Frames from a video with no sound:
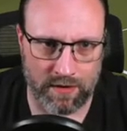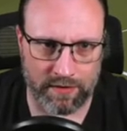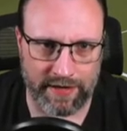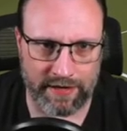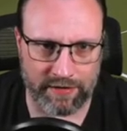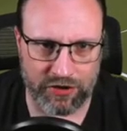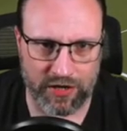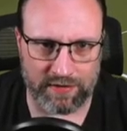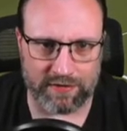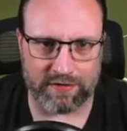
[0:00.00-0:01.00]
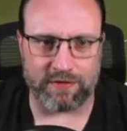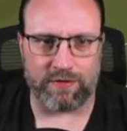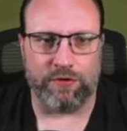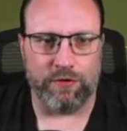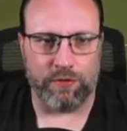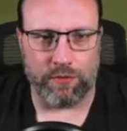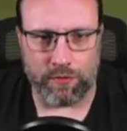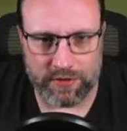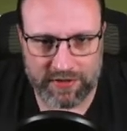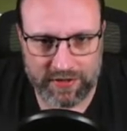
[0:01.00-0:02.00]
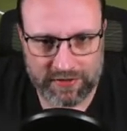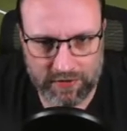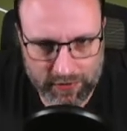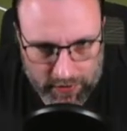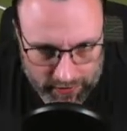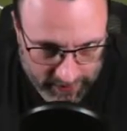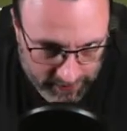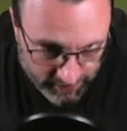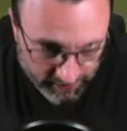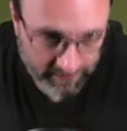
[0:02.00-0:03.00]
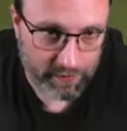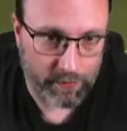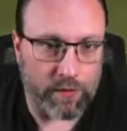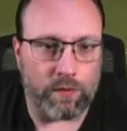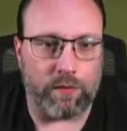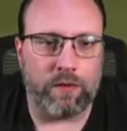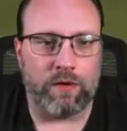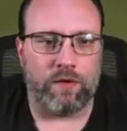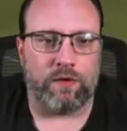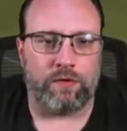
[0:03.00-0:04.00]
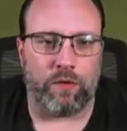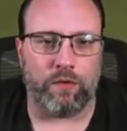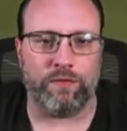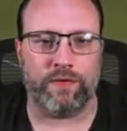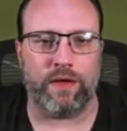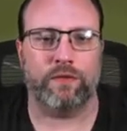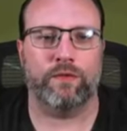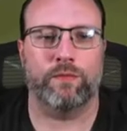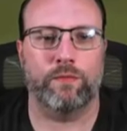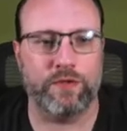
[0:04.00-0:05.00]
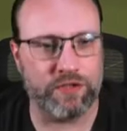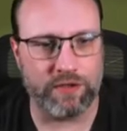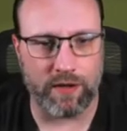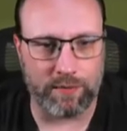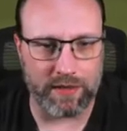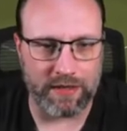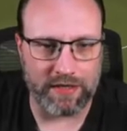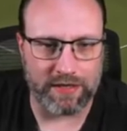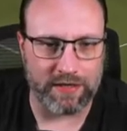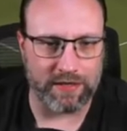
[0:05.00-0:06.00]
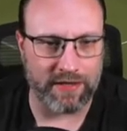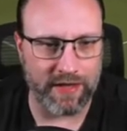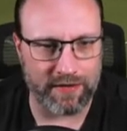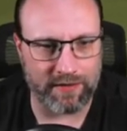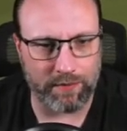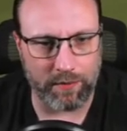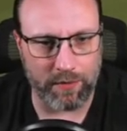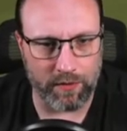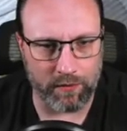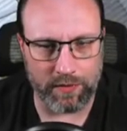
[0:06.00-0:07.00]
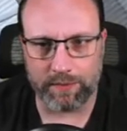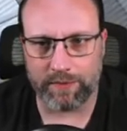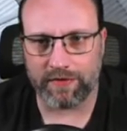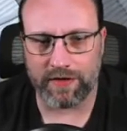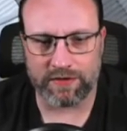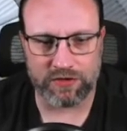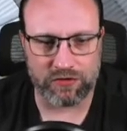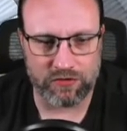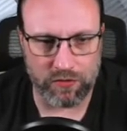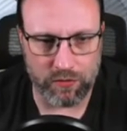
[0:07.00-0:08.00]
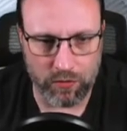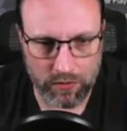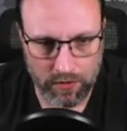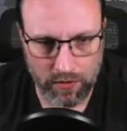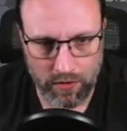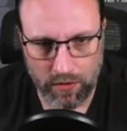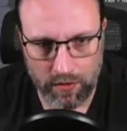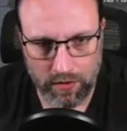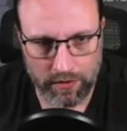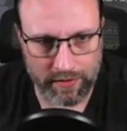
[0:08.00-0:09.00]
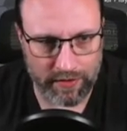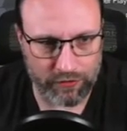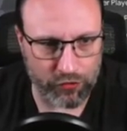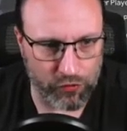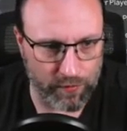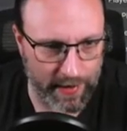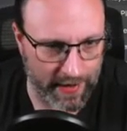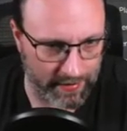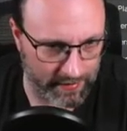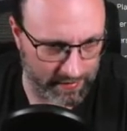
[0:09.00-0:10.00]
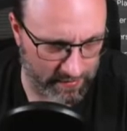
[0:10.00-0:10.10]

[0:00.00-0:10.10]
10 shots to 2, 6 on target to 0. Total fouls, we should not be leading in that, but we are winning possession, so not too bad.